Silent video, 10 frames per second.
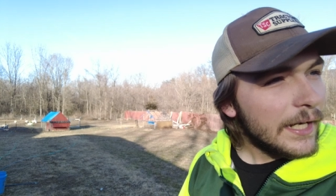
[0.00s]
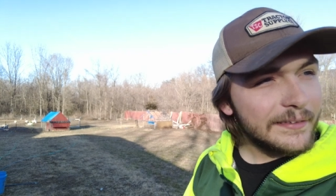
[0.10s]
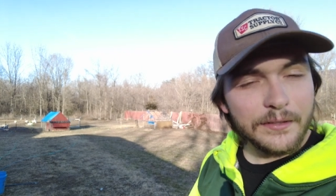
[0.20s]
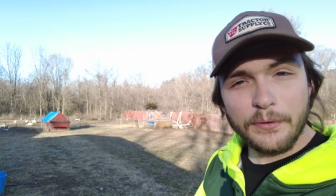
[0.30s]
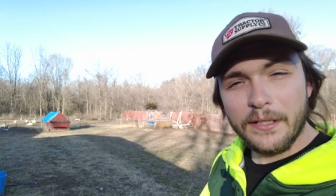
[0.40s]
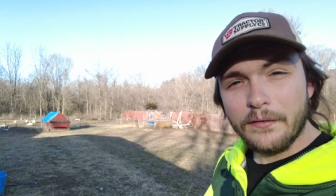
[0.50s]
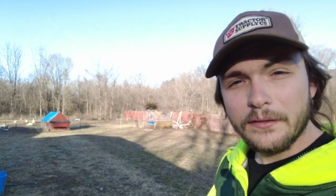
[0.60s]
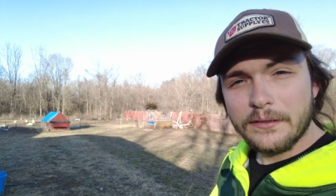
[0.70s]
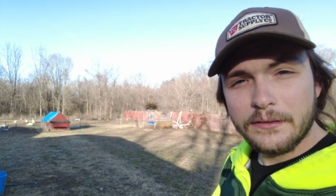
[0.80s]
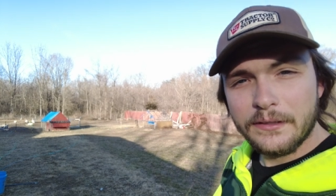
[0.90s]
I said, well,
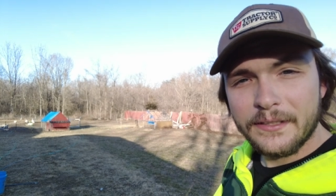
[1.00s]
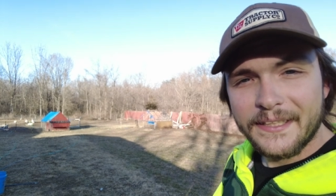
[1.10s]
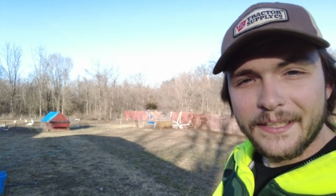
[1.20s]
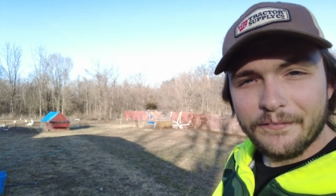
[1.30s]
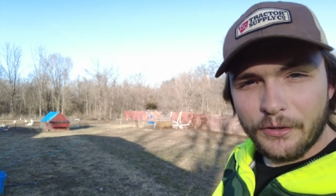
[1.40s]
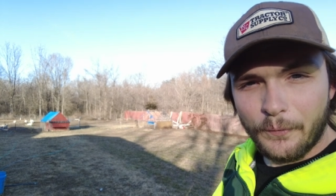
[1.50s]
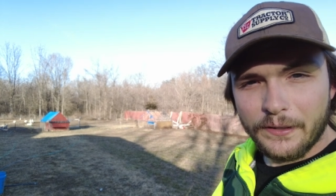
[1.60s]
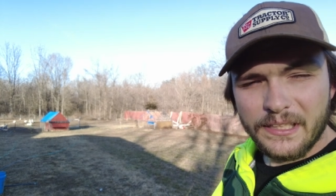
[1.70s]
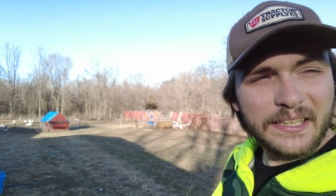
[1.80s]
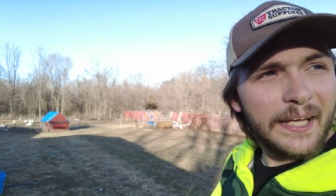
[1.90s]
if you
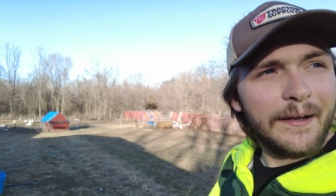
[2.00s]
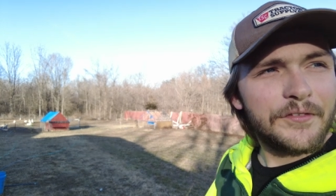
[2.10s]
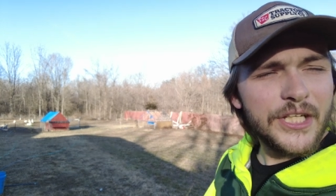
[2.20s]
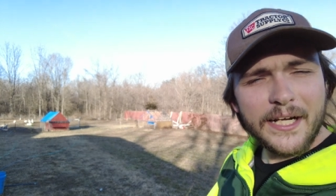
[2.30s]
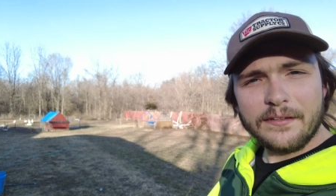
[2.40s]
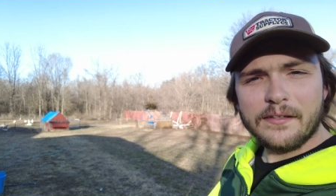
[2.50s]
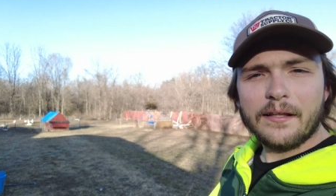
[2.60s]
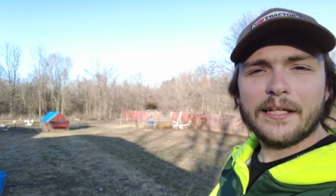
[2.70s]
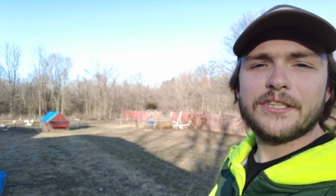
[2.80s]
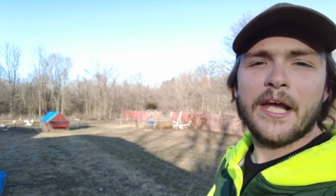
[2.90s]
want to have chickens, I'll
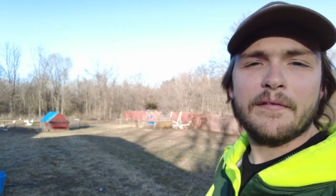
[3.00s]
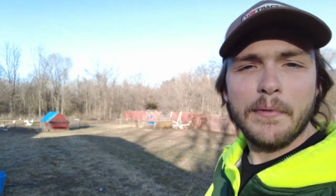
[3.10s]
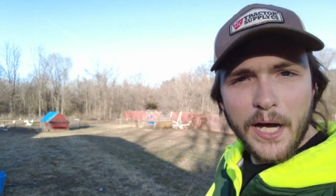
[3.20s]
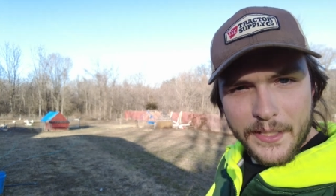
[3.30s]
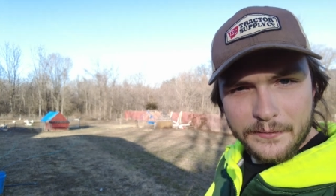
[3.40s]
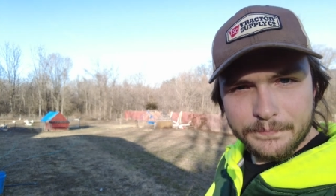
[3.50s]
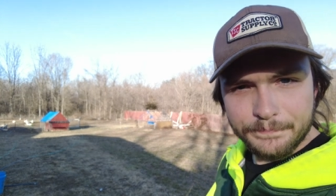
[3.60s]
let you have mine.